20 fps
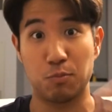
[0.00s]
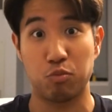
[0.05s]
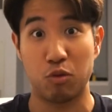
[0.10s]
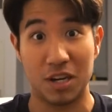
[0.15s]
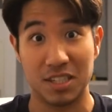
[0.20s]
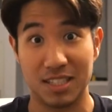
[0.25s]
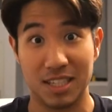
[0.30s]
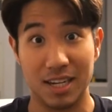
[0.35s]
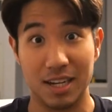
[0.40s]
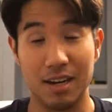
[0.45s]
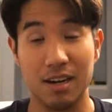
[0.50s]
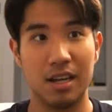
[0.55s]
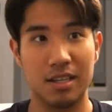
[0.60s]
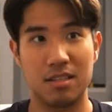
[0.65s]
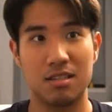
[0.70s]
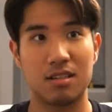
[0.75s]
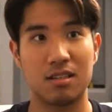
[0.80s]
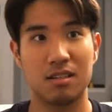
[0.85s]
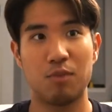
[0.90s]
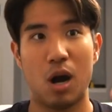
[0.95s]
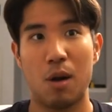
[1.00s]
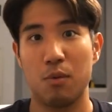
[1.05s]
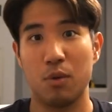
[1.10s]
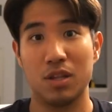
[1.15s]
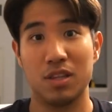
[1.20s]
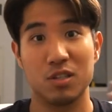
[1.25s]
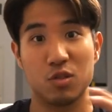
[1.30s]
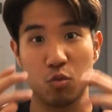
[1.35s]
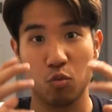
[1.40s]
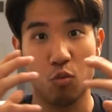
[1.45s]
president, it's probably
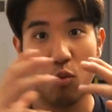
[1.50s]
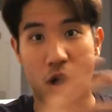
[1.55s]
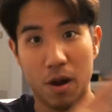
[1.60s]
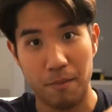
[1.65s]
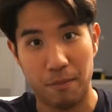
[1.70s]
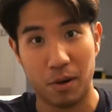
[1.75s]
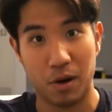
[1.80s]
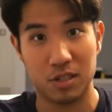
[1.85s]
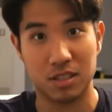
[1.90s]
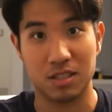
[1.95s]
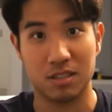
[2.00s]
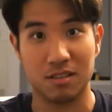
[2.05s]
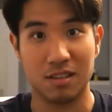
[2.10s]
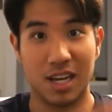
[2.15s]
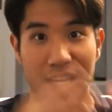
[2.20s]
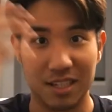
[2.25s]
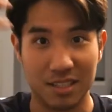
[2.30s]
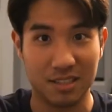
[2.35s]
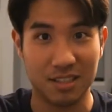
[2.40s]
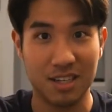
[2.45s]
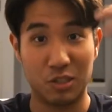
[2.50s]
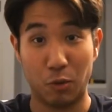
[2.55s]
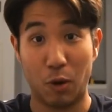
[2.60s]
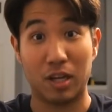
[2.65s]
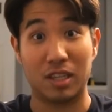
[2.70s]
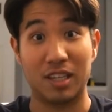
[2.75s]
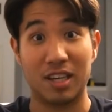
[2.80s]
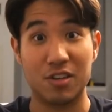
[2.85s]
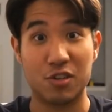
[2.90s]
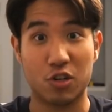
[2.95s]
this one person that is
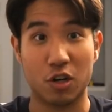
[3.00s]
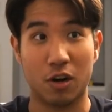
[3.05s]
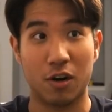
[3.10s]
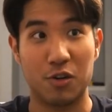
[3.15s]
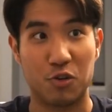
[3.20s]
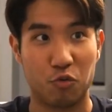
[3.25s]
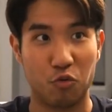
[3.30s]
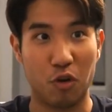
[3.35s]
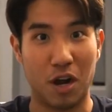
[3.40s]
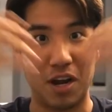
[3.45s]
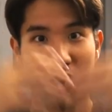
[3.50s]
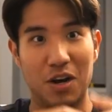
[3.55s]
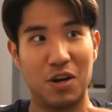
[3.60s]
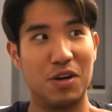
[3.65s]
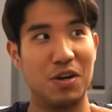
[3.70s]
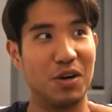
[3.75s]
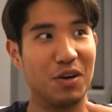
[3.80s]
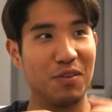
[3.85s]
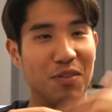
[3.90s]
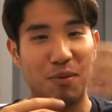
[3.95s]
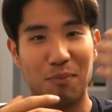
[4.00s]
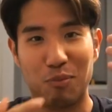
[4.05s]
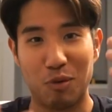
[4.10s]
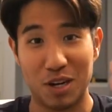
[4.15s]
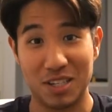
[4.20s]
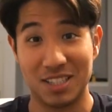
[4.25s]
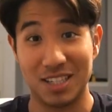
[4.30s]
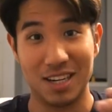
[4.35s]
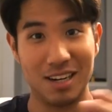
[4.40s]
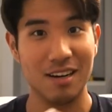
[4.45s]
directly in charge right under the
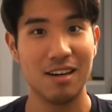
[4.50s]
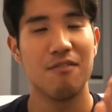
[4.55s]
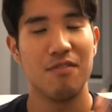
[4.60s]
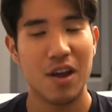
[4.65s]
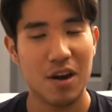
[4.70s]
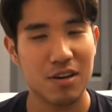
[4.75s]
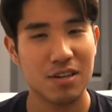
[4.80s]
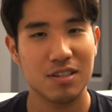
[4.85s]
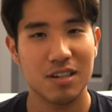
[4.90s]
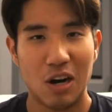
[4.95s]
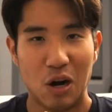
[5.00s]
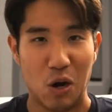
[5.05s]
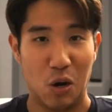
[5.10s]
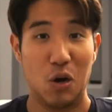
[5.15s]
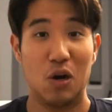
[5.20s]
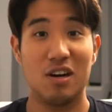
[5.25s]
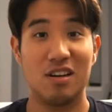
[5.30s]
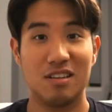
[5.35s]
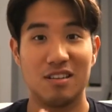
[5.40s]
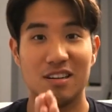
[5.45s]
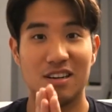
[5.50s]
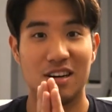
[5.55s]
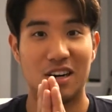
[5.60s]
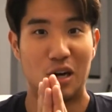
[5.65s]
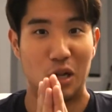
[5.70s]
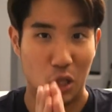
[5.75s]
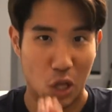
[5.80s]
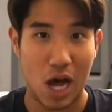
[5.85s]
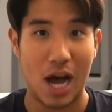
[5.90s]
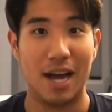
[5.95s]
president. There are
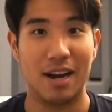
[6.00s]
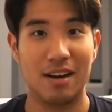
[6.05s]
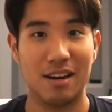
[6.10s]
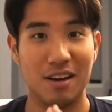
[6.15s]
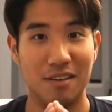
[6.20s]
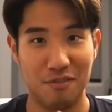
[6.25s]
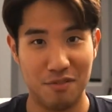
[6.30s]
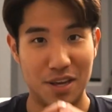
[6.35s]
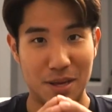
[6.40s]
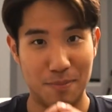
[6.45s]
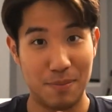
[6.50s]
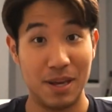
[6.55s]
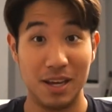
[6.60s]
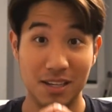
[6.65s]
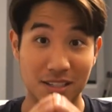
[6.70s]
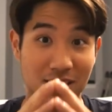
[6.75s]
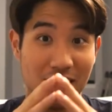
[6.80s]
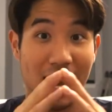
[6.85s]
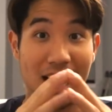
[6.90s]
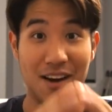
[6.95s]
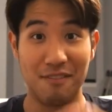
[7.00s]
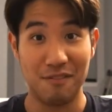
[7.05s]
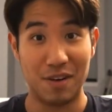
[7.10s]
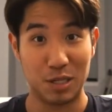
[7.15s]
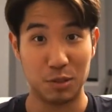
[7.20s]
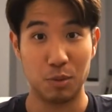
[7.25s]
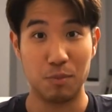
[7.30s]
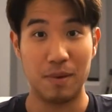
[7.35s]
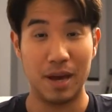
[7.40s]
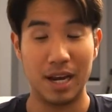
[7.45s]
a lot of VPs at
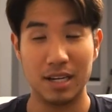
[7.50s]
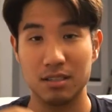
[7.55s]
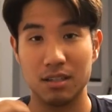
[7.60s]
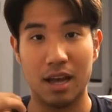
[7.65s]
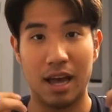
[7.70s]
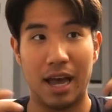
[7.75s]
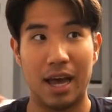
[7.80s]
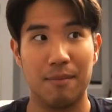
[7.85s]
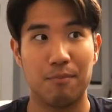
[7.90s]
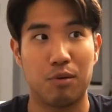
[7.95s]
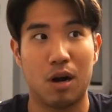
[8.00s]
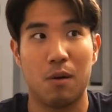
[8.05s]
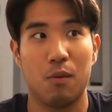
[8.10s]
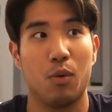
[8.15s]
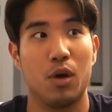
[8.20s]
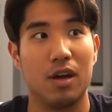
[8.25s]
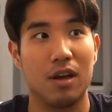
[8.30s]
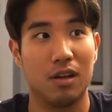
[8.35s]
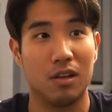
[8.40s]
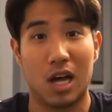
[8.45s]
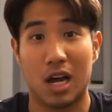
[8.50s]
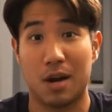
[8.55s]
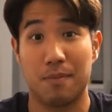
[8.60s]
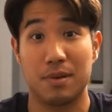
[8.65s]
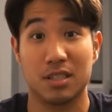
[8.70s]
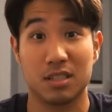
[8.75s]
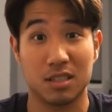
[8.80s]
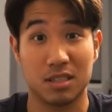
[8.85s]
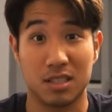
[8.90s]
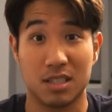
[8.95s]
investment banks, and probably a lot of
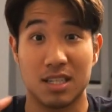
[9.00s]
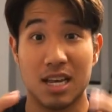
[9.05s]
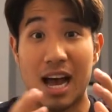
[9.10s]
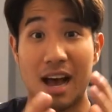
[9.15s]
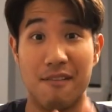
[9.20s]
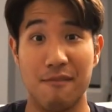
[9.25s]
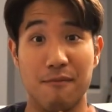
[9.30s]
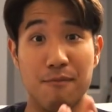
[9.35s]
businesses have